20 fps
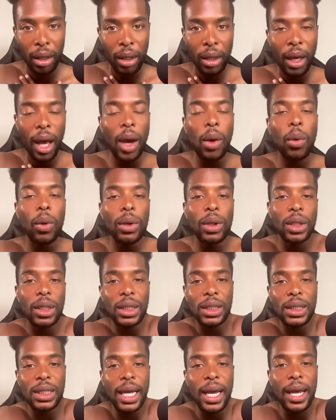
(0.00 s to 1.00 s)
I want to
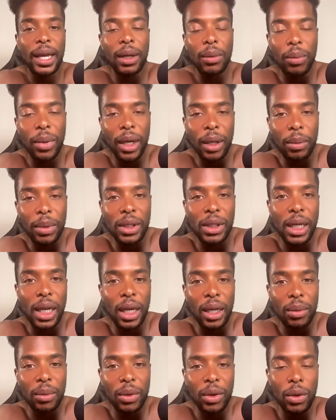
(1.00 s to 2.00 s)
design a baby
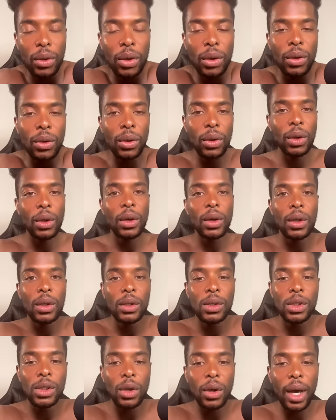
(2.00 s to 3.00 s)
type, you know?
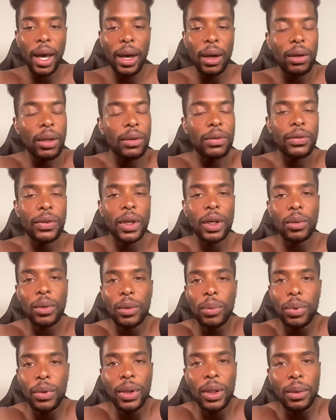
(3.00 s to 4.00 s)
So I only fuck
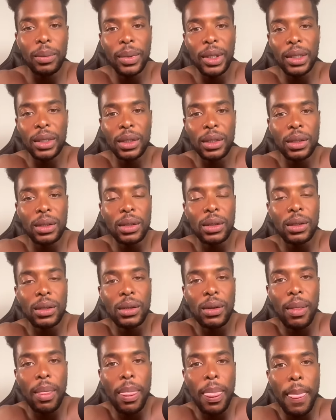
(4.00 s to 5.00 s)
with pretty bitches.
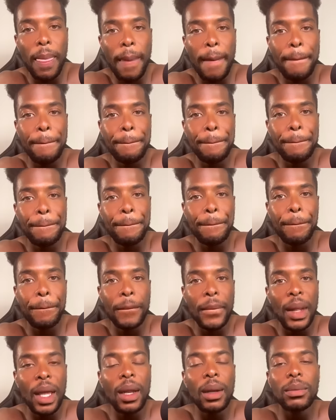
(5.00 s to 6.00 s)

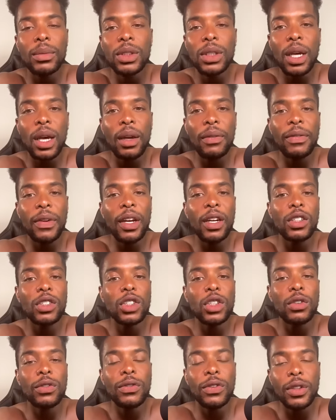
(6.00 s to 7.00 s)
And I'm sorry if I hurt
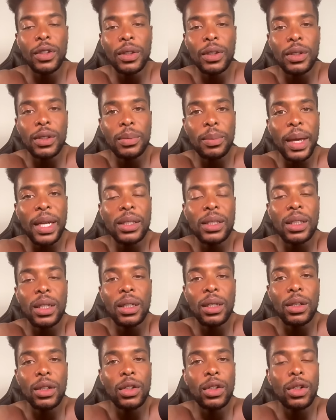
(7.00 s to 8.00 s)
your feelings by
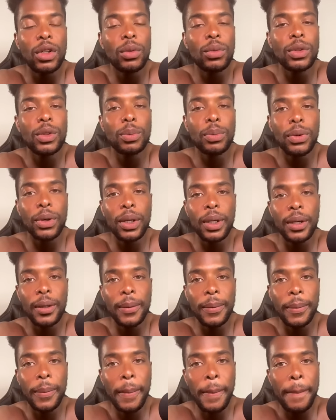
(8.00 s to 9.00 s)
telling you you was pretty.
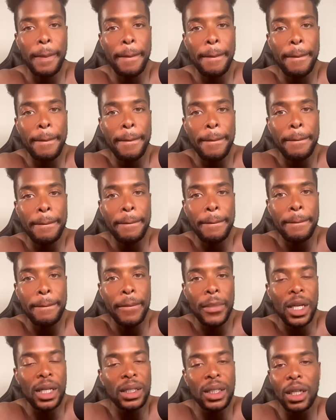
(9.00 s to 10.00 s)
Because
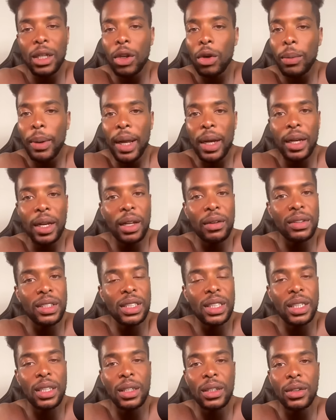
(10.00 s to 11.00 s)
ain't nobody never
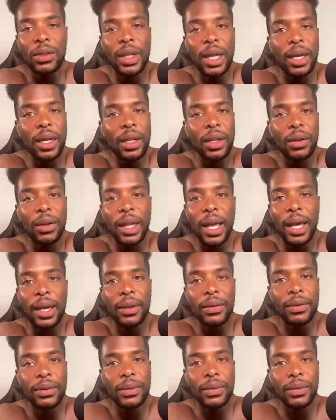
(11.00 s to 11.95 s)
tell you that in your life.